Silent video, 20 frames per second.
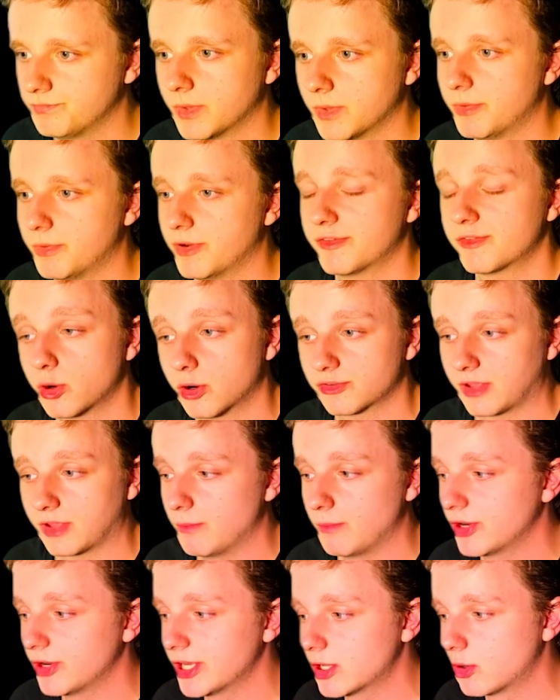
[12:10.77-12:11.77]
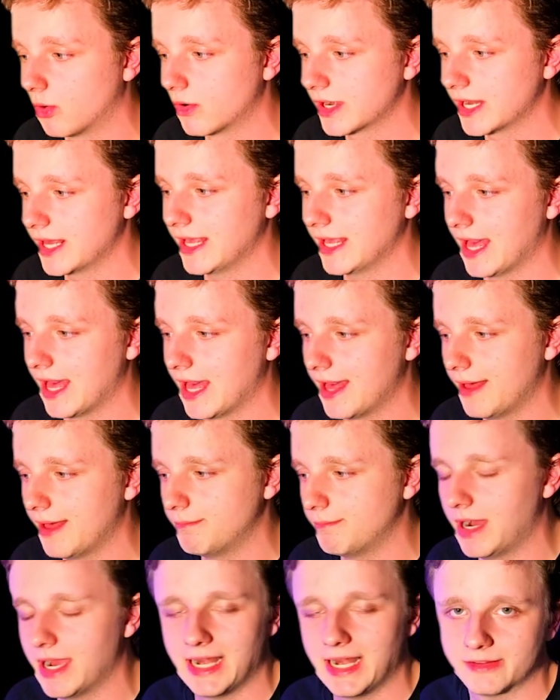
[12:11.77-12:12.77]
But of course I'm recording and
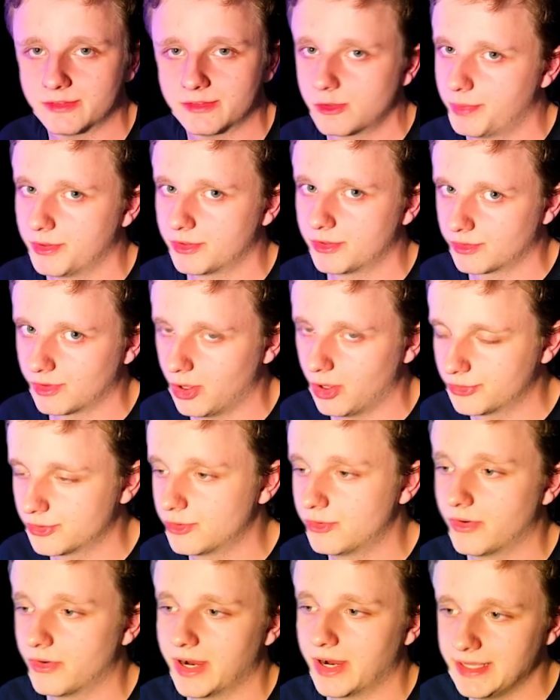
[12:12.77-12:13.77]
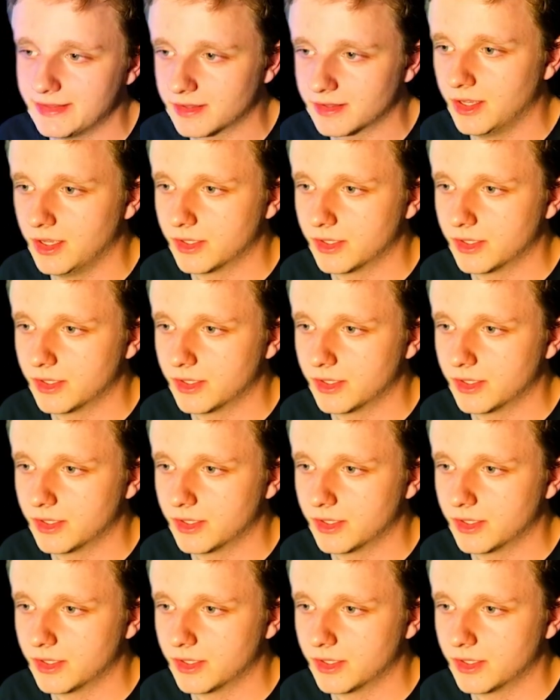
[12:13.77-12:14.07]
my laptop isn't all too great,